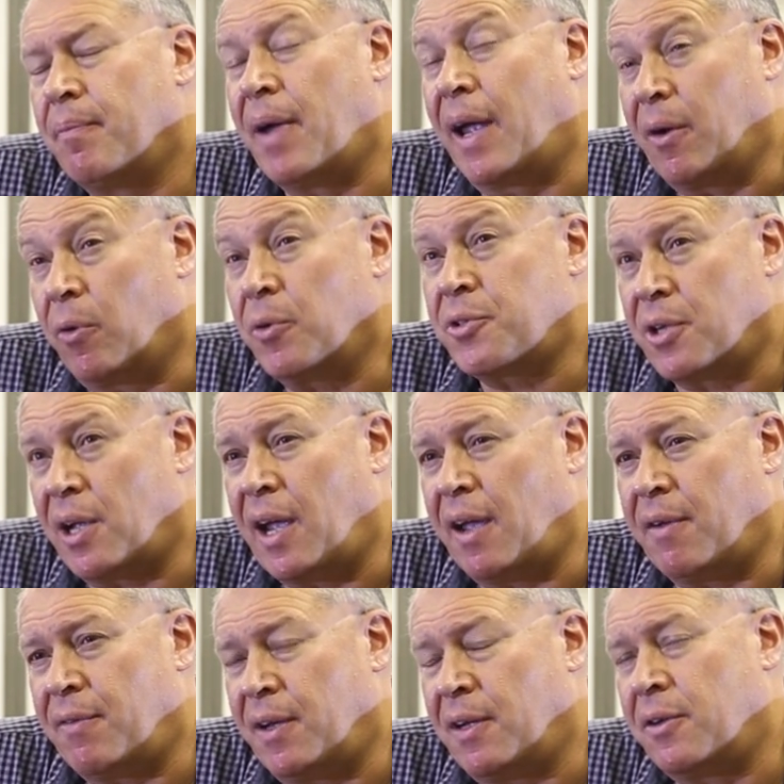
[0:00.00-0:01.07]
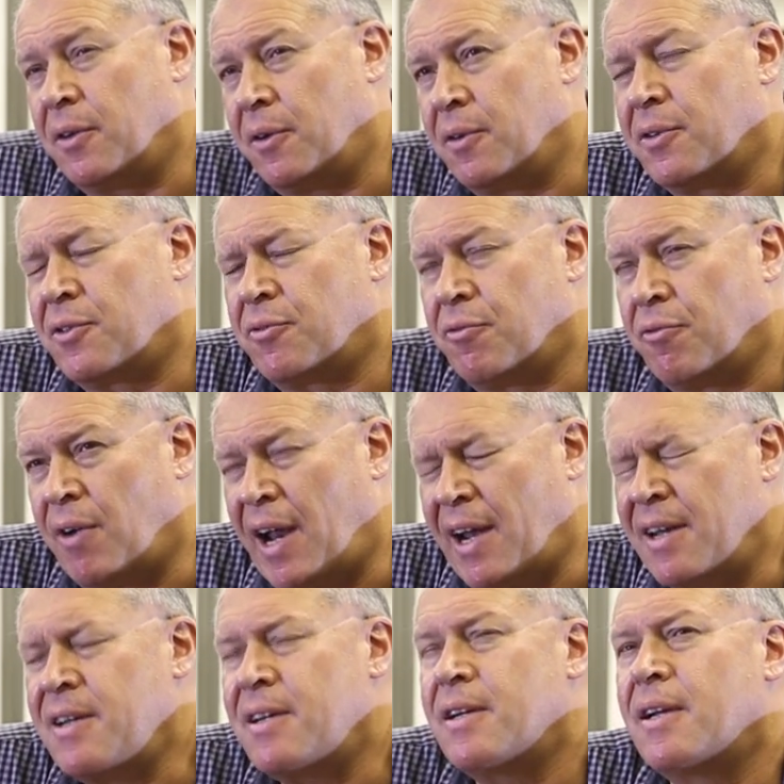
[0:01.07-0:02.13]
may also have endurance
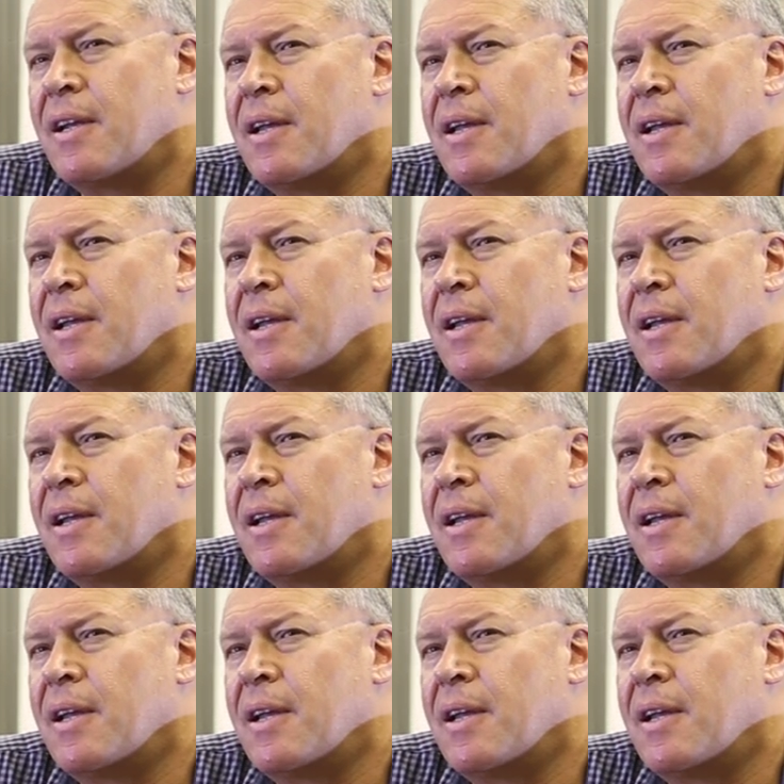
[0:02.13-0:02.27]
run,